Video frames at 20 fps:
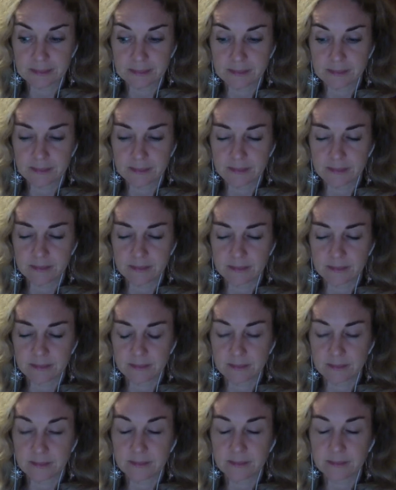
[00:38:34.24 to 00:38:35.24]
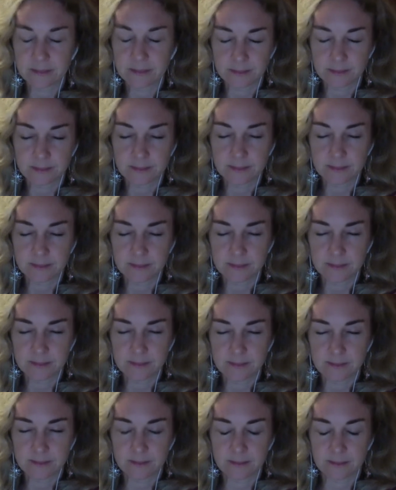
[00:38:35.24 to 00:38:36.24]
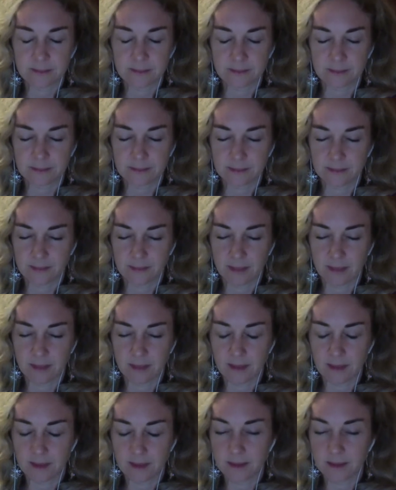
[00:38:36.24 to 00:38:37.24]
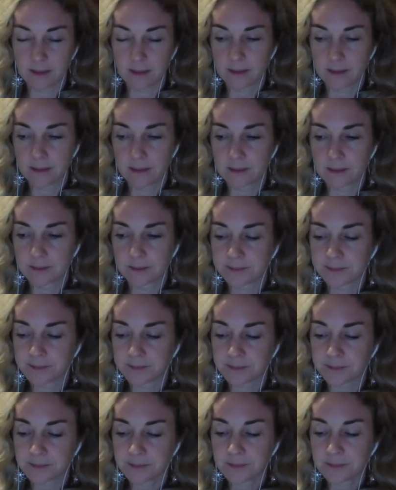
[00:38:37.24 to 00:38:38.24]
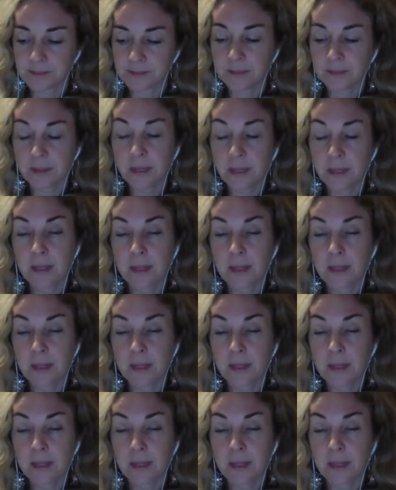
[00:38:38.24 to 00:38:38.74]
(no one is talking)